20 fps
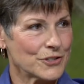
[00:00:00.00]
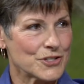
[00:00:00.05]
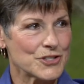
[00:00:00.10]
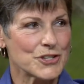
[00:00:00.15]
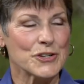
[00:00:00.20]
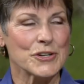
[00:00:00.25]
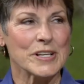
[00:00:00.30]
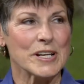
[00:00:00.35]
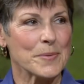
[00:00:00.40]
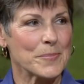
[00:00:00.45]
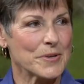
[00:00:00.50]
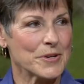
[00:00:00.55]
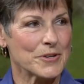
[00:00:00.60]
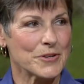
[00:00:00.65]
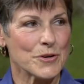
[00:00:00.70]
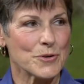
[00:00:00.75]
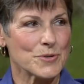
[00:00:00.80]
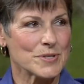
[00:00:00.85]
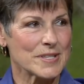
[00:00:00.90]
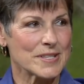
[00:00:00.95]
are turning up their
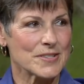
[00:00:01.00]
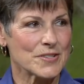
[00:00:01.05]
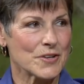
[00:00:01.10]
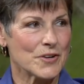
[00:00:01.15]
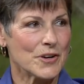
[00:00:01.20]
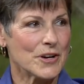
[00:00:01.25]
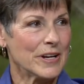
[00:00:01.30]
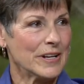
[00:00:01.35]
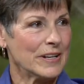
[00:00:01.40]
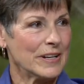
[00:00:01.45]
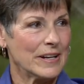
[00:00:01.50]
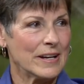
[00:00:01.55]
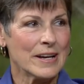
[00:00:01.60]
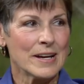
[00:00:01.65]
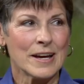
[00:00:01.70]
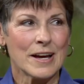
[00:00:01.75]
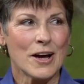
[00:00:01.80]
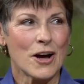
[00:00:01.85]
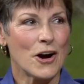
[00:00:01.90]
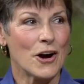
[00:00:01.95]
noses on?
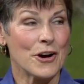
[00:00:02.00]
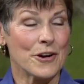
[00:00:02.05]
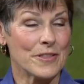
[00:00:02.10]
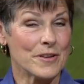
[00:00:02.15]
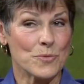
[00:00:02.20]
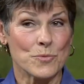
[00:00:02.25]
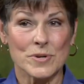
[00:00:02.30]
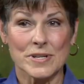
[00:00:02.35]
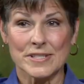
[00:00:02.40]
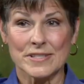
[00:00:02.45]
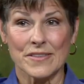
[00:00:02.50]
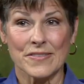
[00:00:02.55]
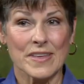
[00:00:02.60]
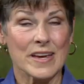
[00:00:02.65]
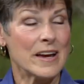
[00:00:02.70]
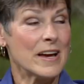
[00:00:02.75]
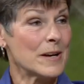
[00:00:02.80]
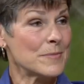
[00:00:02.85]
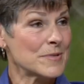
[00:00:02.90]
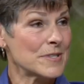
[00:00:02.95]
Are there ones that
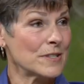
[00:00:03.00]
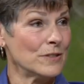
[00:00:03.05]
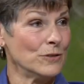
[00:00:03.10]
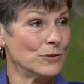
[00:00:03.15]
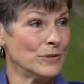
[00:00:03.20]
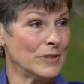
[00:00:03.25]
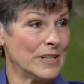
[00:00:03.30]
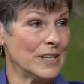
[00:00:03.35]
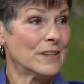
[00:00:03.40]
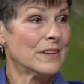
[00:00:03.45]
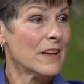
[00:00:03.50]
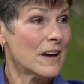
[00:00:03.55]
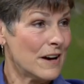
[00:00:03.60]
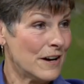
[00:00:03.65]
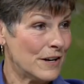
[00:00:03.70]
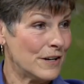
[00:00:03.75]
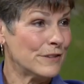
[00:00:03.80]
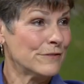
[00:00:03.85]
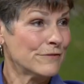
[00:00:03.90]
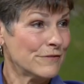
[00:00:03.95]
they absolutely
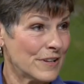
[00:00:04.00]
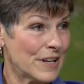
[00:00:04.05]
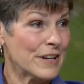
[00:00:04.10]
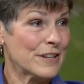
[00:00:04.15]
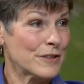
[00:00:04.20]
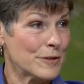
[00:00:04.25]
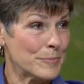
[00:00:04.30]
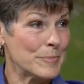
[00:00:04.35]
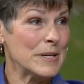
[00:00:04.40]
love, like the